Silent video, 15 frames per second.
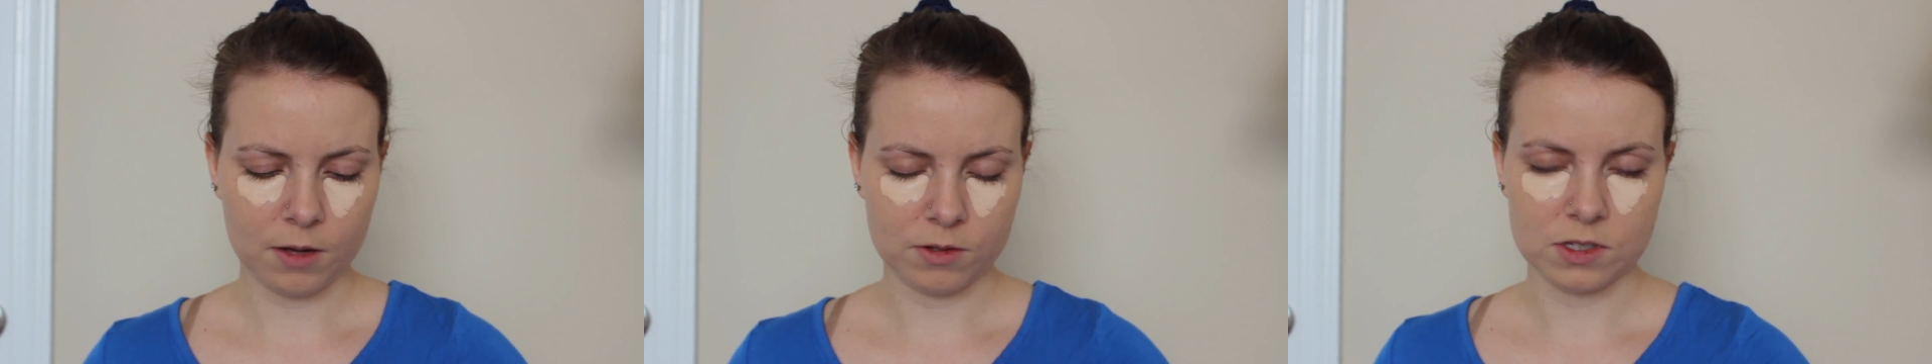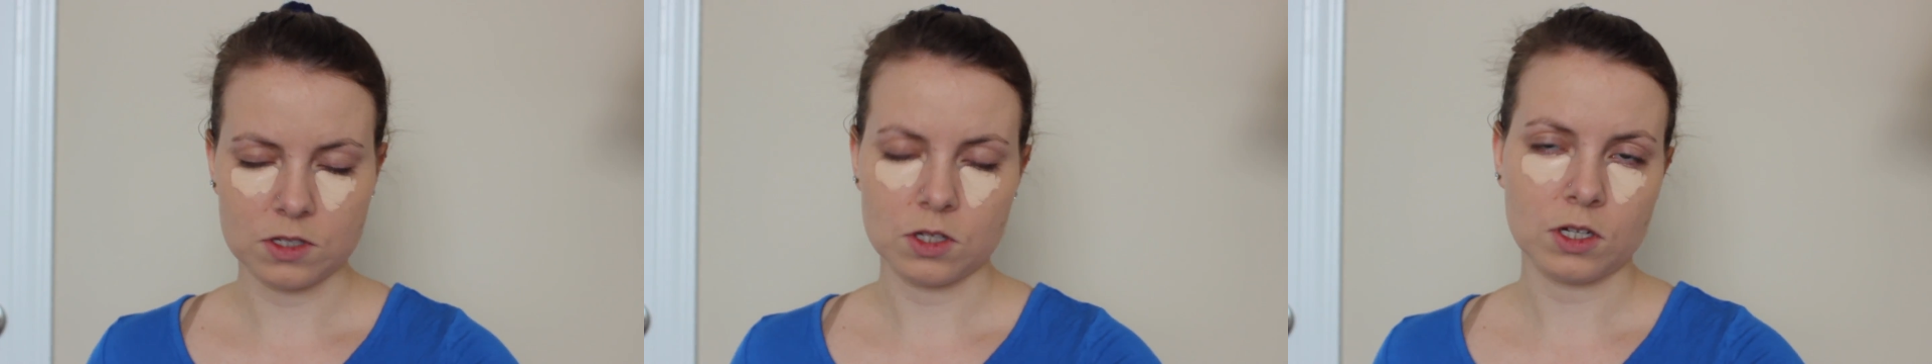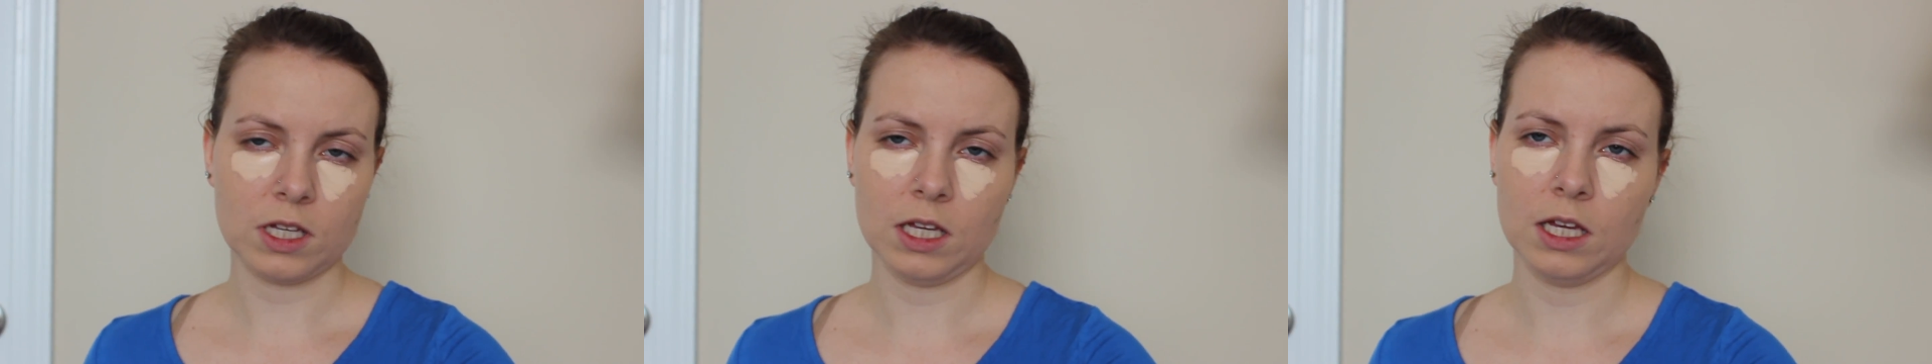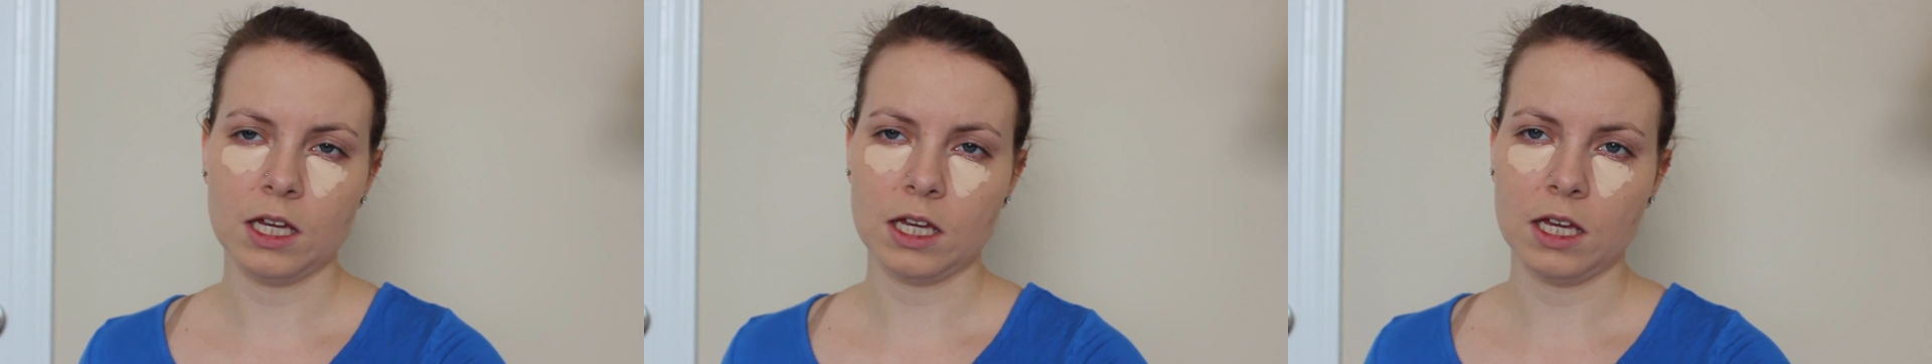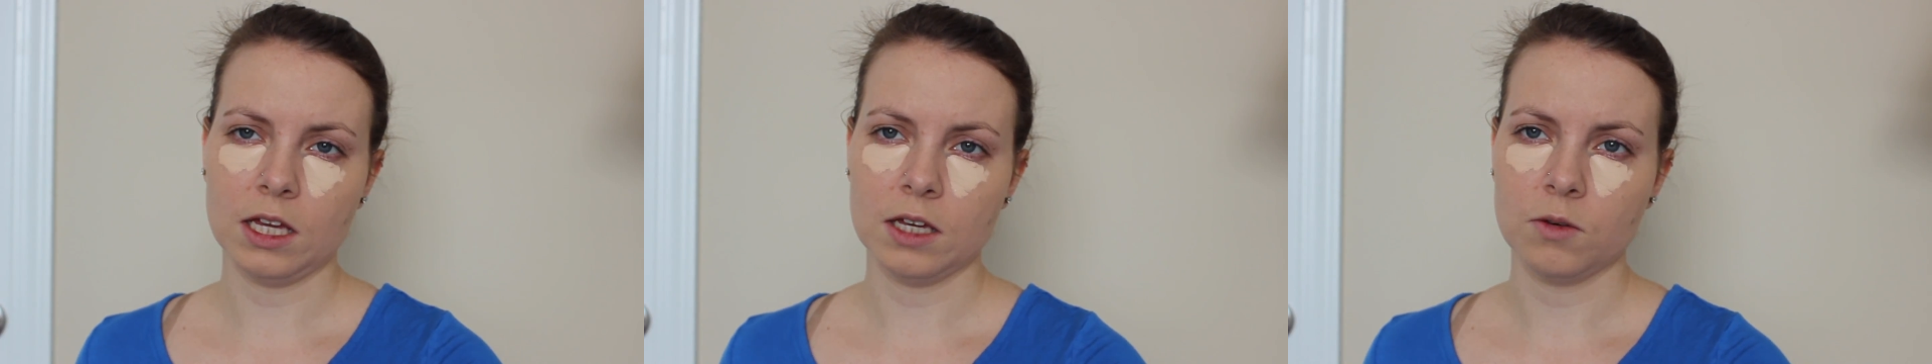was
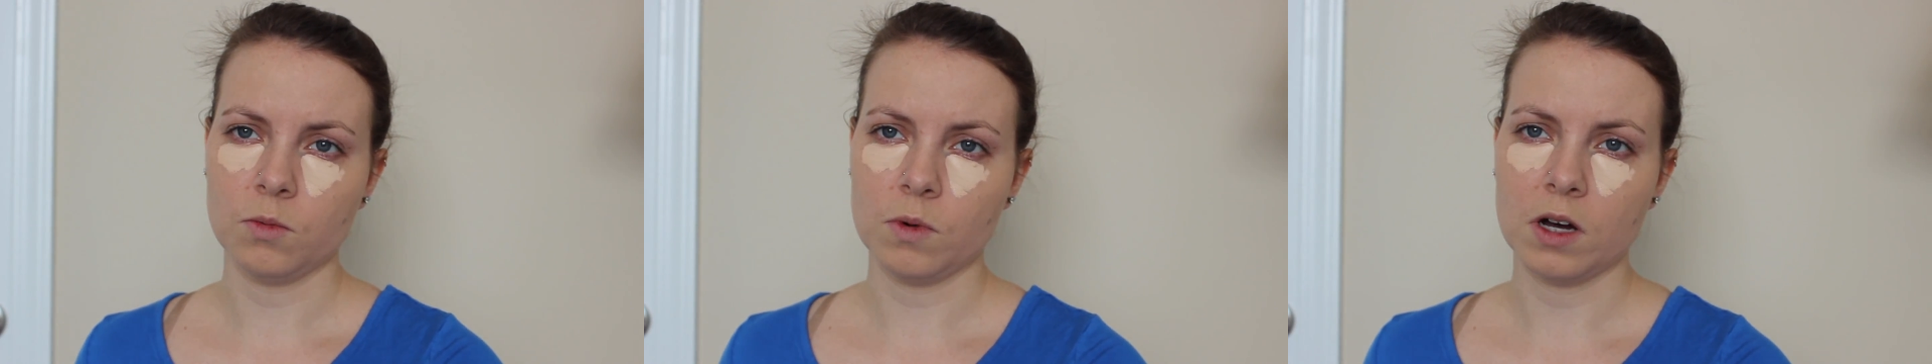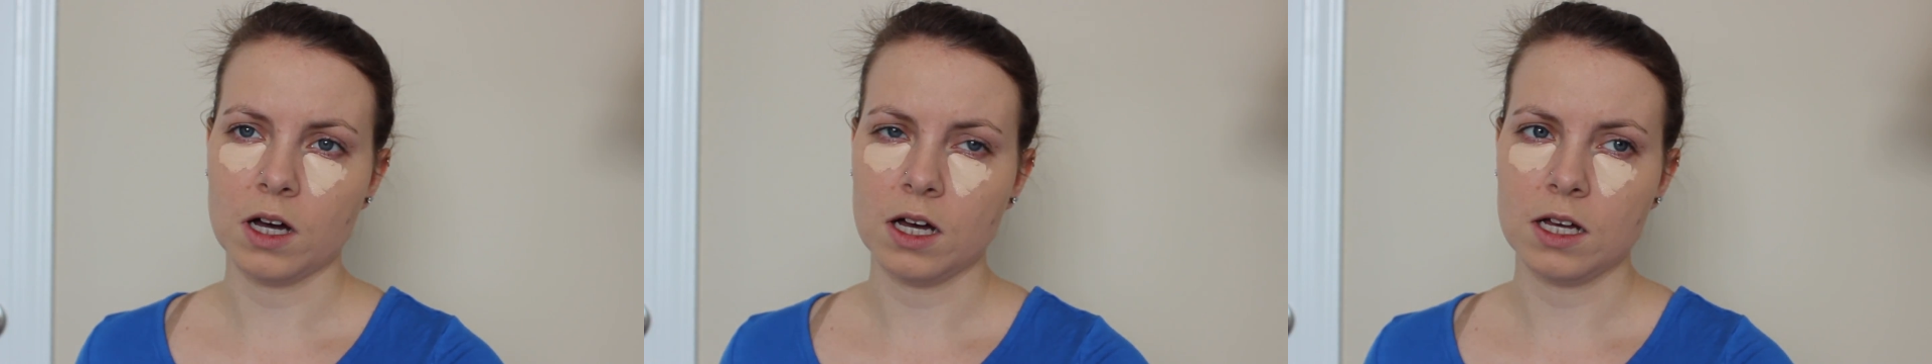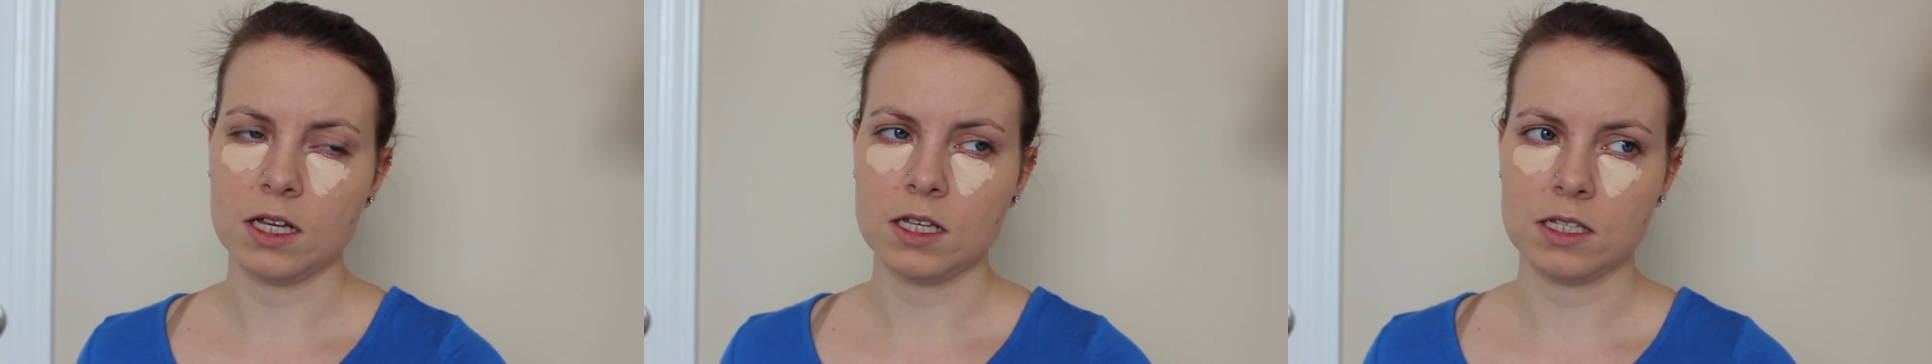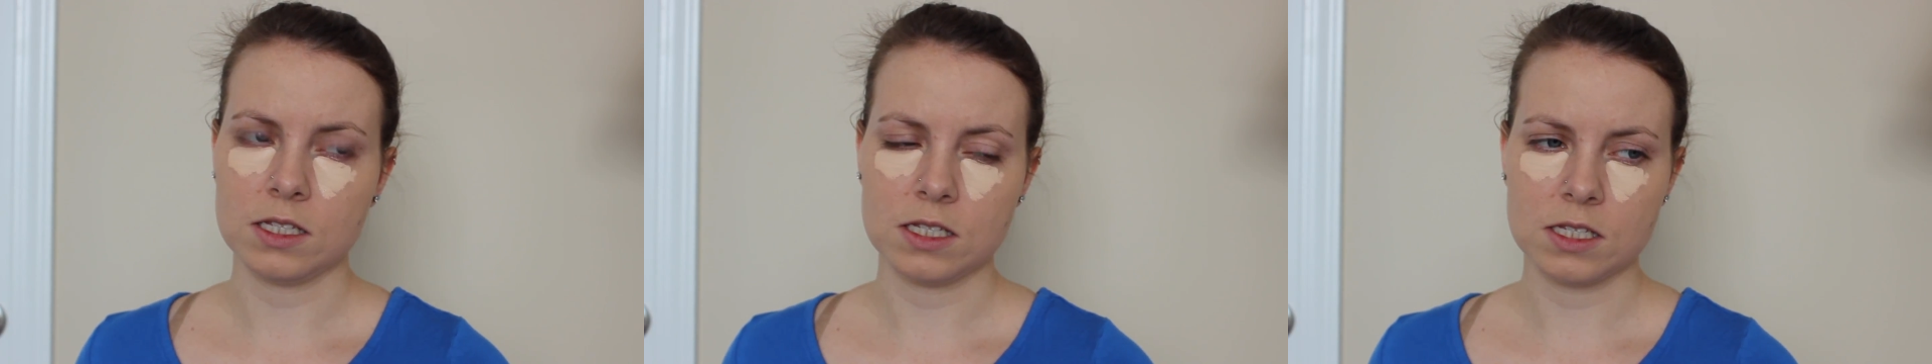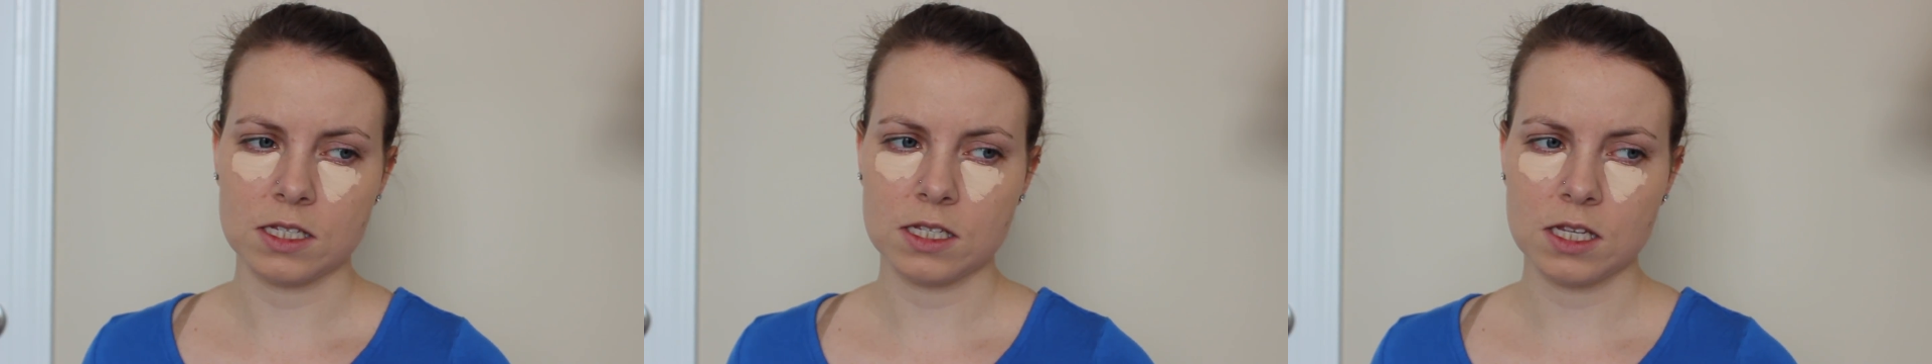looking, it
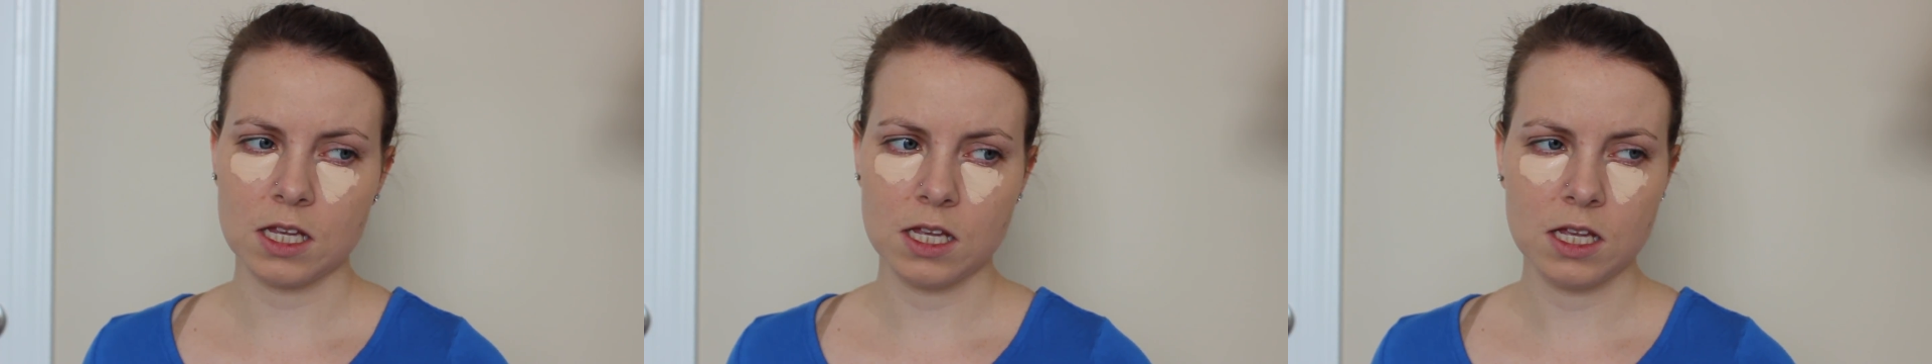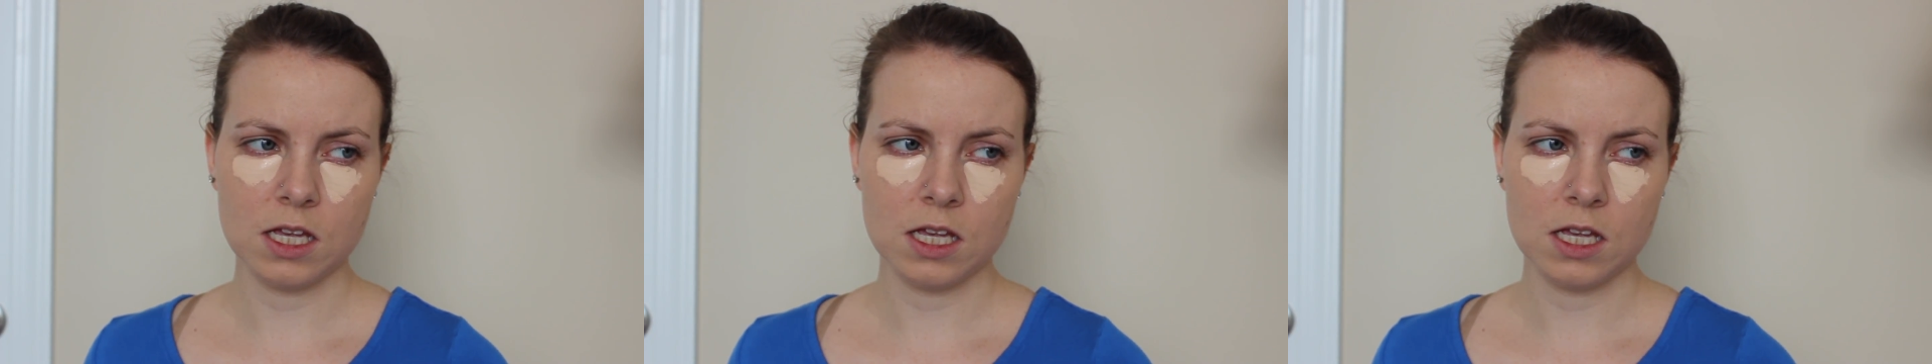was